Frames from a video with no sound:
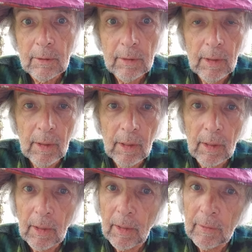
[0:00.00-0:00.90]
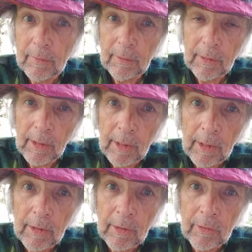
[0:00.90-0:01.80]
Yeah, on the
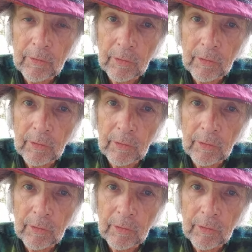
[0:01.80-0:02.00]
ledge